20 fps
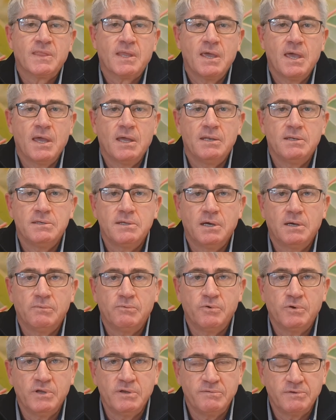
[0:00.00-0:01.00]
and
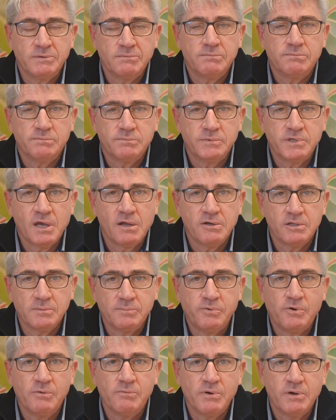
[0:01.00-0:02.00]
we're even going to the
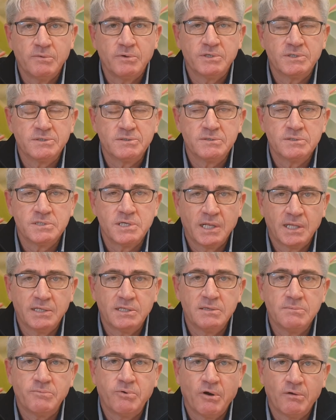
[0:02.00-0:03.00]
point where we're
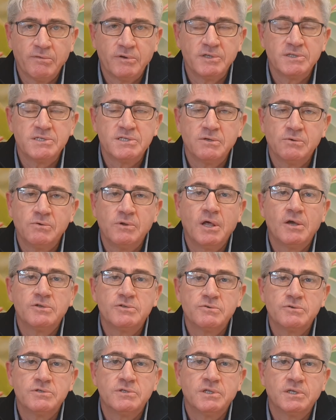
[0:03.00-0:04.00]
selecting provenance and all those
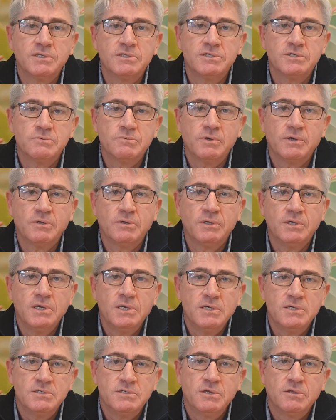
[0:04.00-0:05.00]
sorts of things as well,
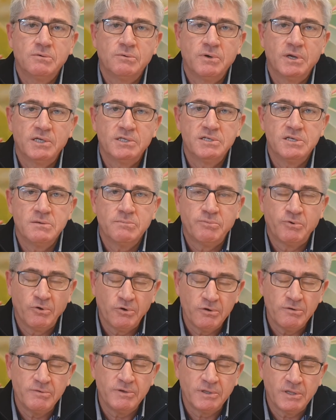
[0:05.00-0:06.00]
so that we're actually
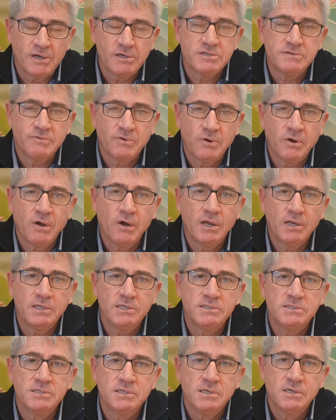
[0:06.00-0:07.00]
improving those
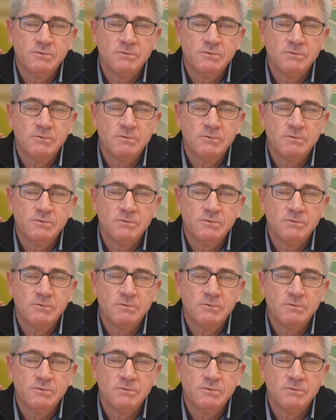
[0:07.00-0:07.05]
varieties.